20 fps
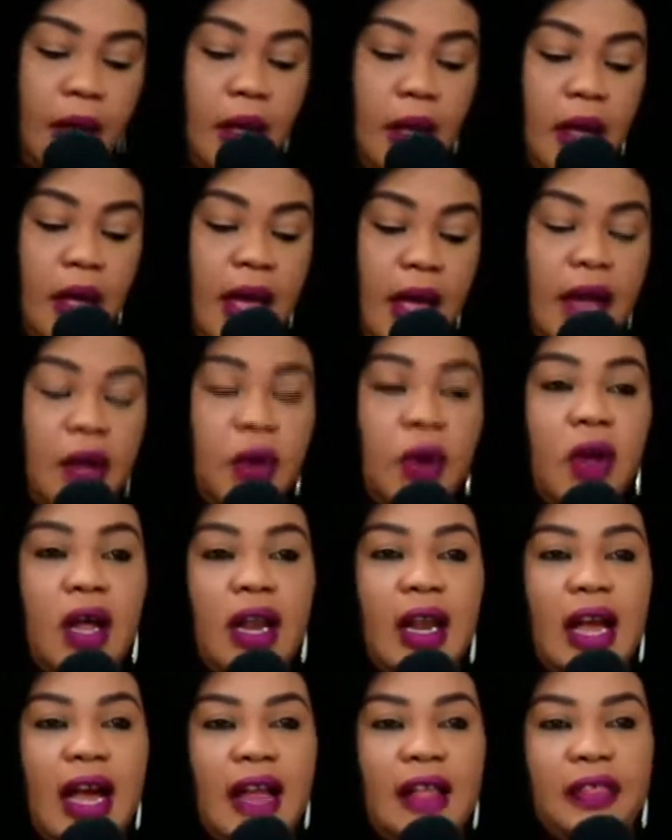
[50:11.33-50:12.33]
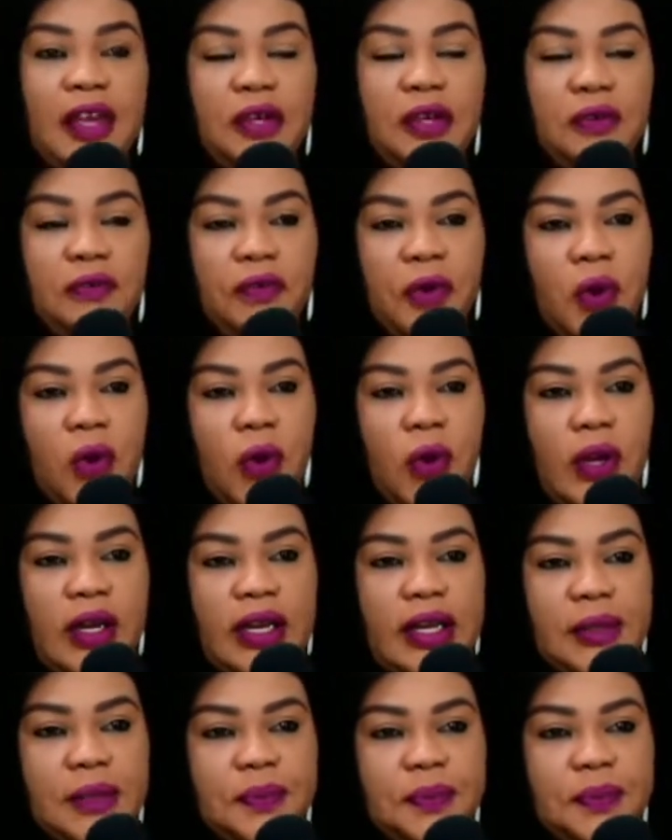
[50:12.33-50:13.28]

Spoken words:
Hello, caller. Thank you for calling.